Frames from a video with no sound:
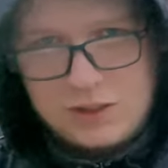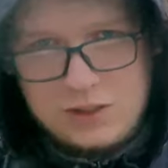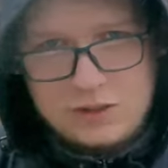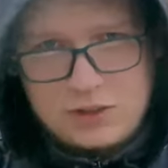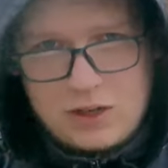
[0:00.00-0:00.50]

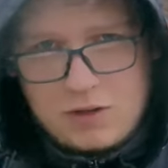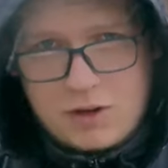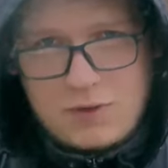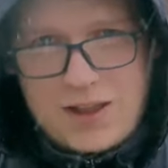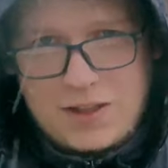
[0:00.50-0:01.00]
Uh, so,
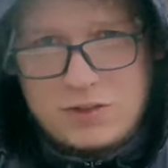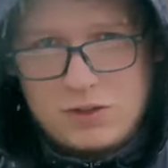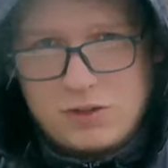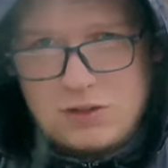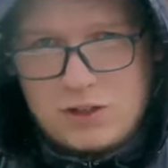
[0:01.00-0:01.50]
I've had
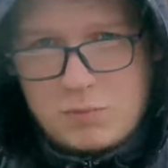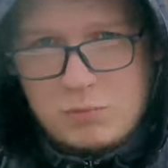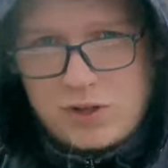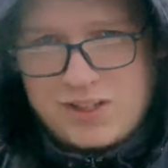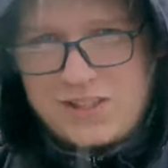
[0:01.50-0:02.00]
to
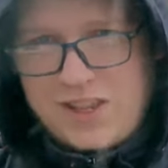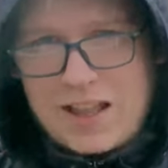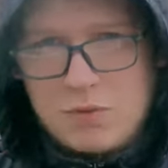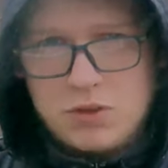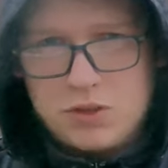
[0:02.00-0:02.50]
embrace the
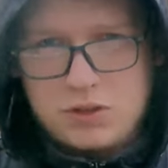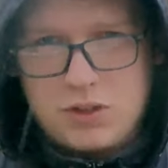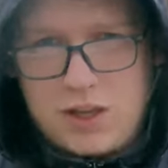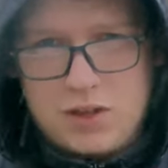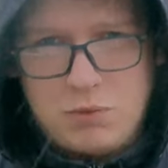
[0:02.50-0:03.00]
elements
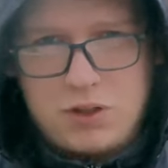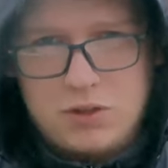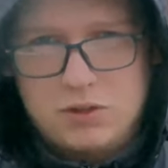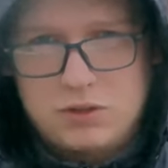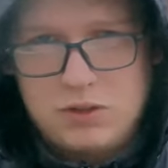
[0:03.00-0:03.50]
uh,
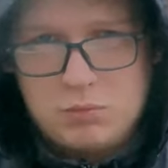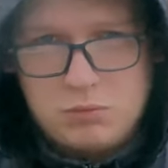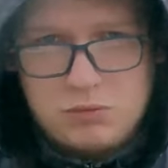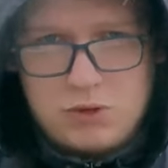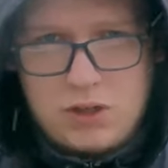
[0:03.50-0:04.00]
because
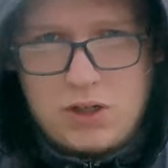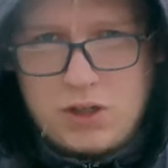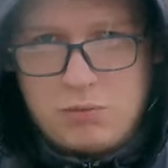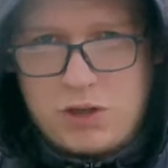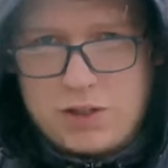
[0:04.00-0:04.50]

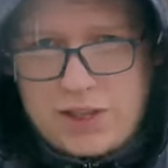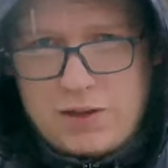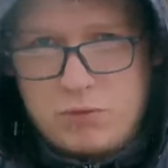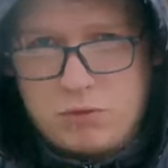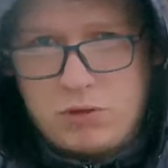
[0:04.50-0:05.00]
I'm going
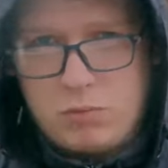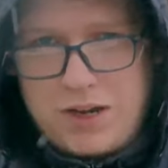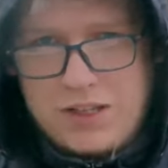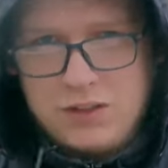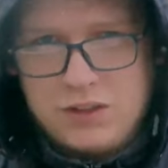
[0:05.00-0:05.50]
ahead with the
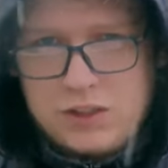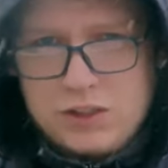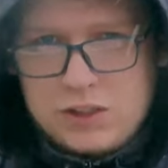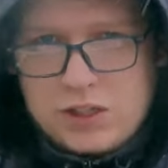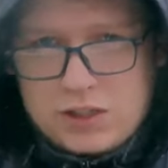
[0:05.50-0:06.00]
plan.
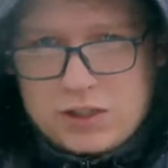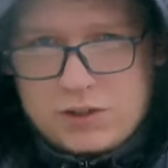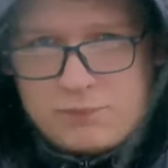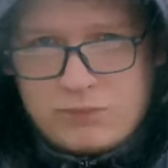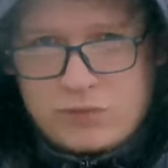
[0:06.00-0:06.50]

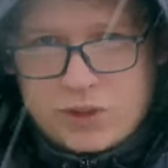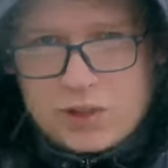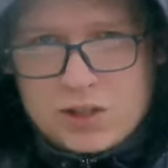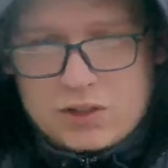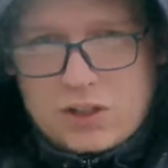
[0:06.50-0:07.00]
Um,
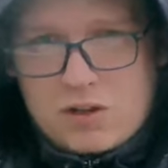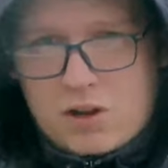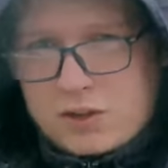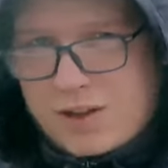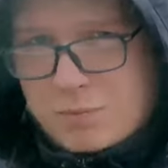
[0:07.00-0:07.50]
so
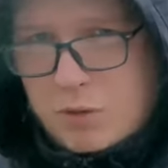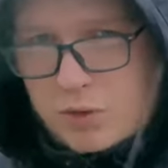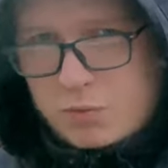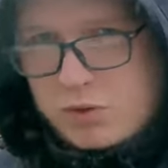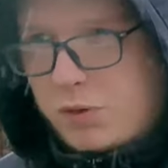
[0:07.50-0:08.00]
I don't have my
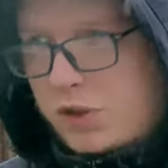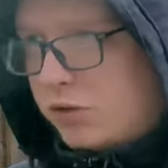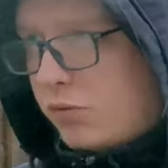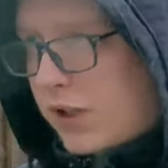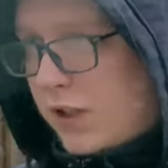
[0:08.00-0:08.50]
whiteboard
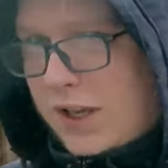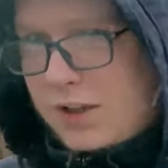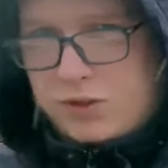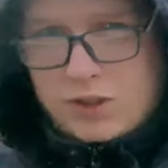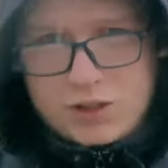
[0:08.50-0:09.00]
because we're
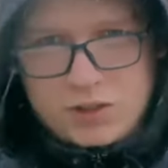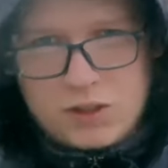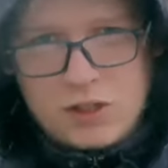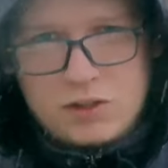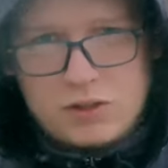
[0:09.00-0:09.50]
outside.
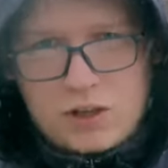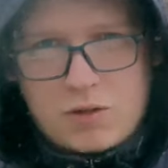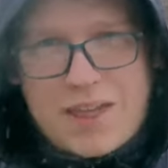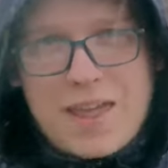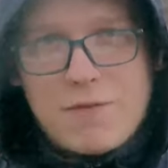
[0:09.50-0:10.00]
So
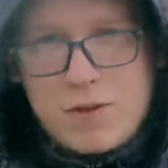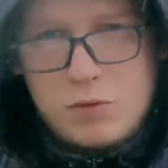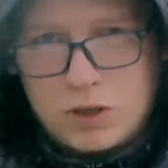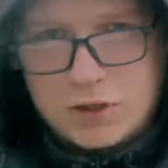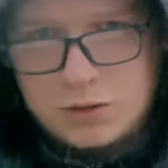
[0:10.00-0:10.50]
if it
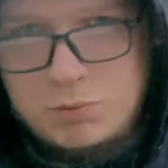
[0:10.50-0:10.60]
all goes to